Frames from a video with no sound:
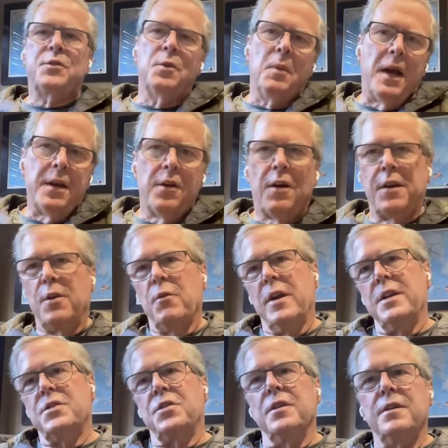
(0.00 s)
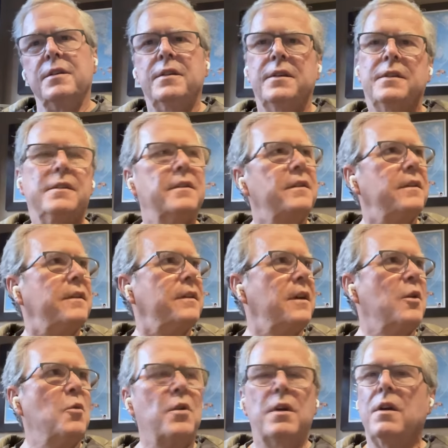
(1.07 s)
forward to my inauguration,
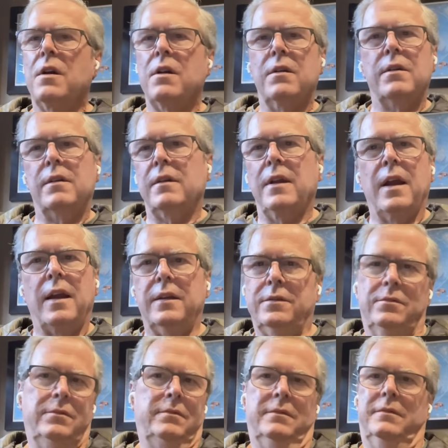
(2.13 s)
there were like